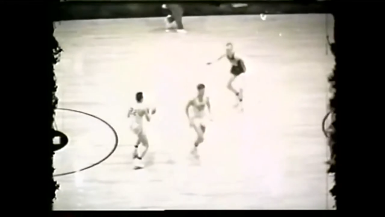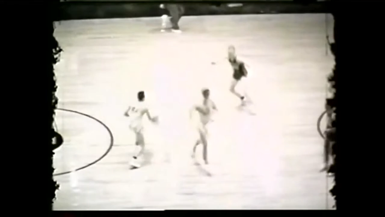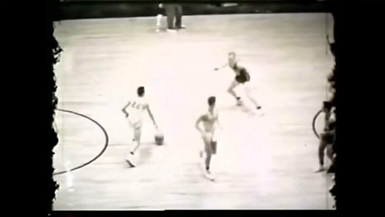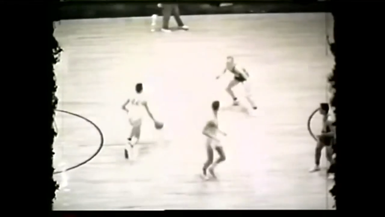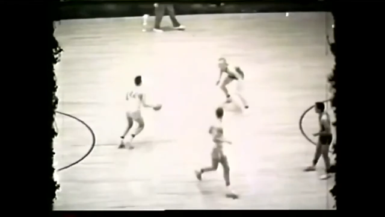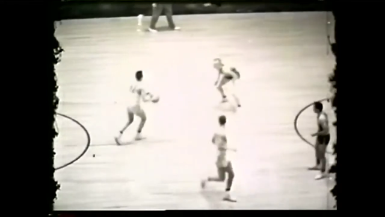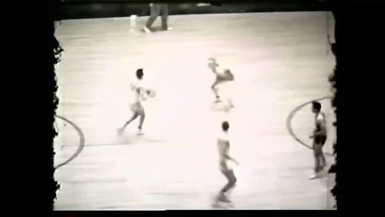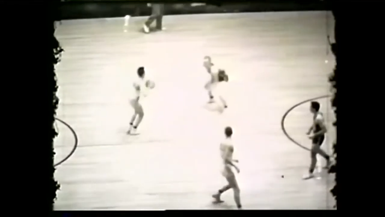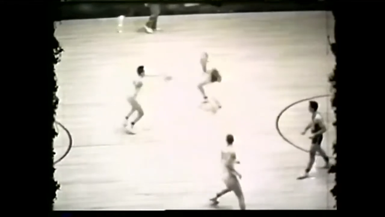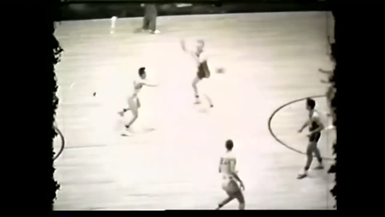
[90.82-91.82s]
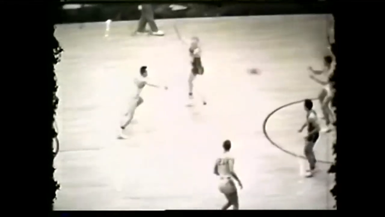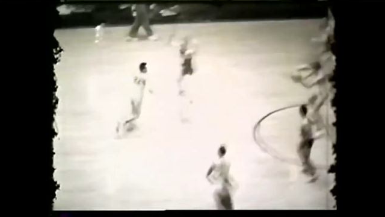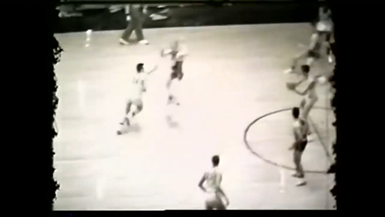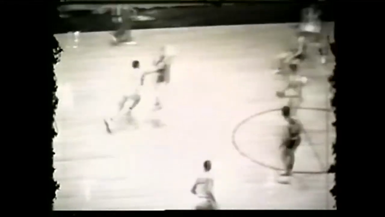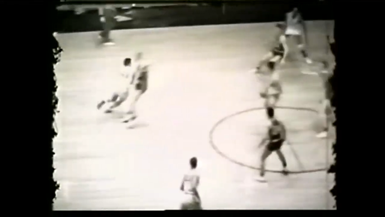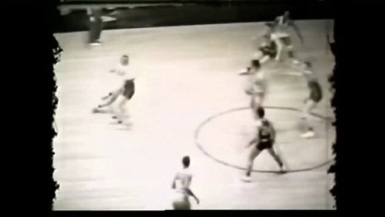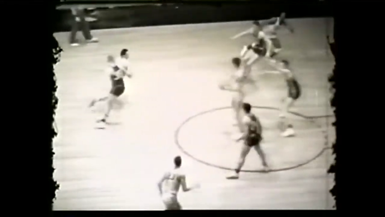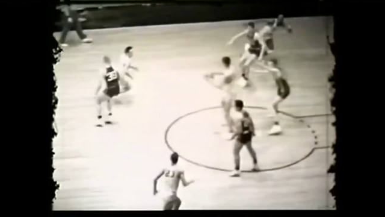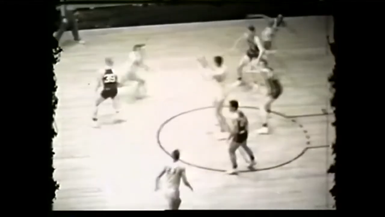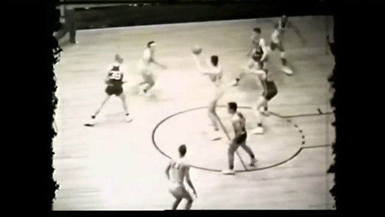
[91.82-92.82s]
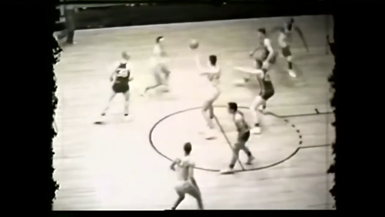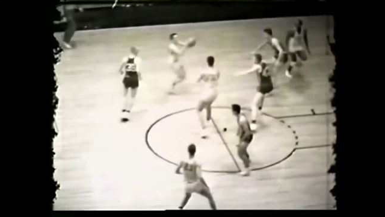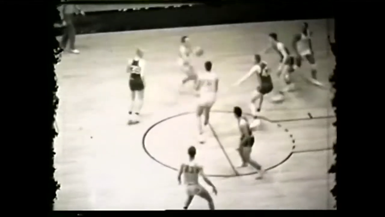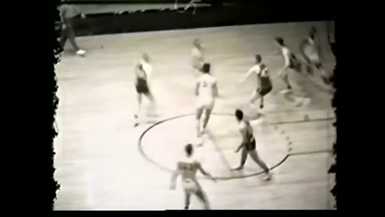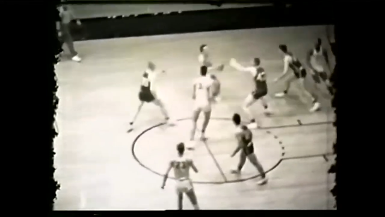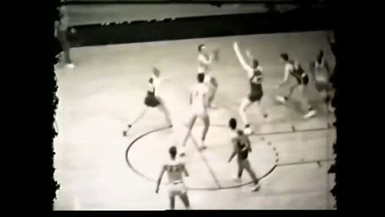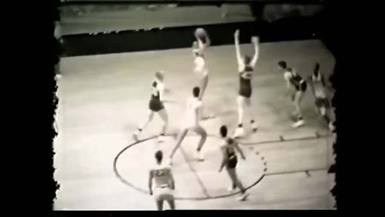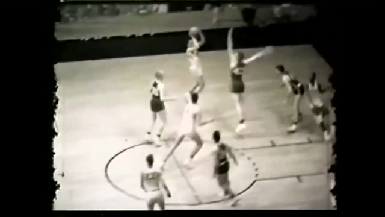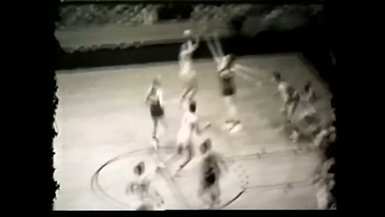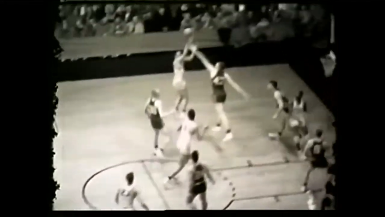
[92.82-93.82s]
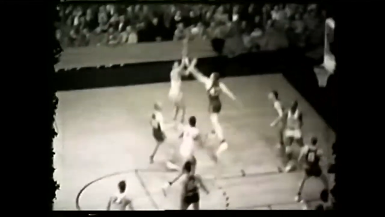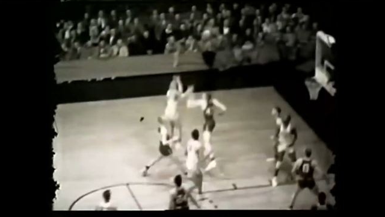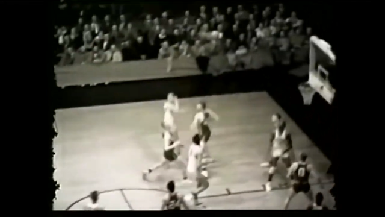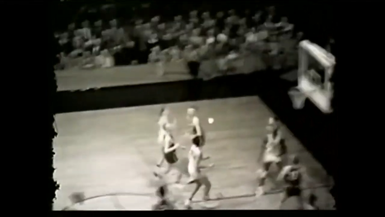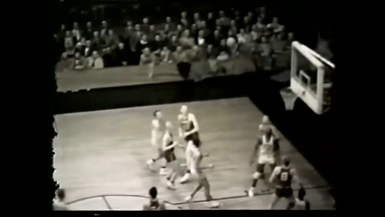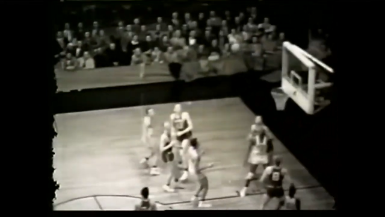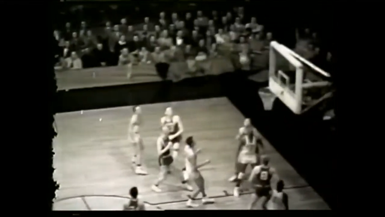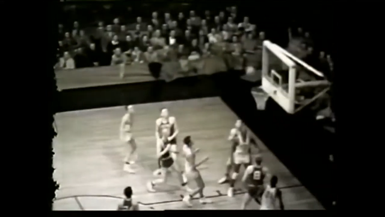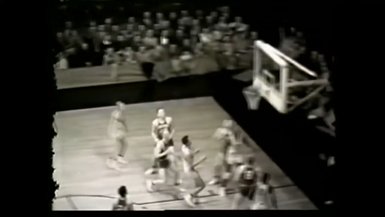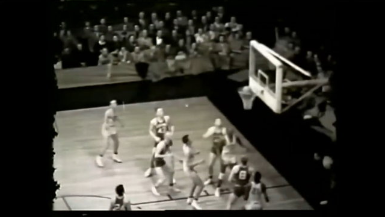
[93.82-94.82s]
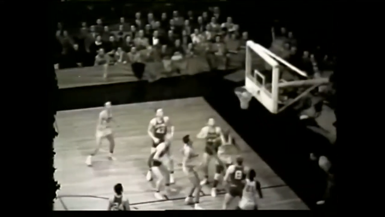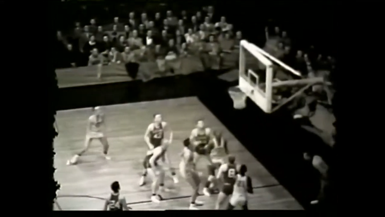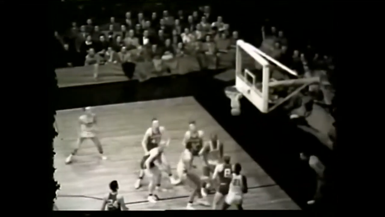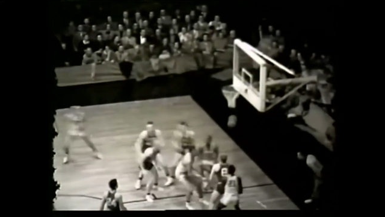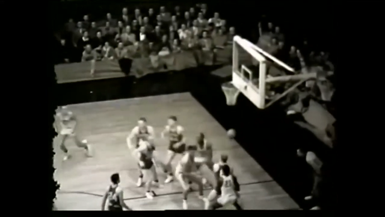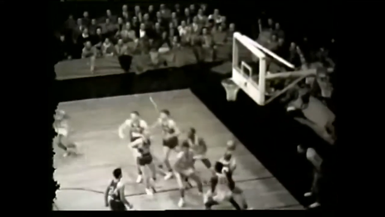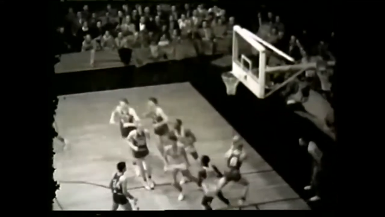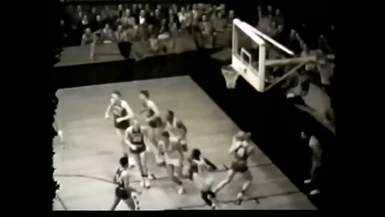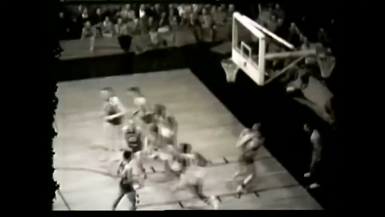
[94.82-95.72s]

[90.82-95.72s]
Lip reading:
[unreadable: no face in view]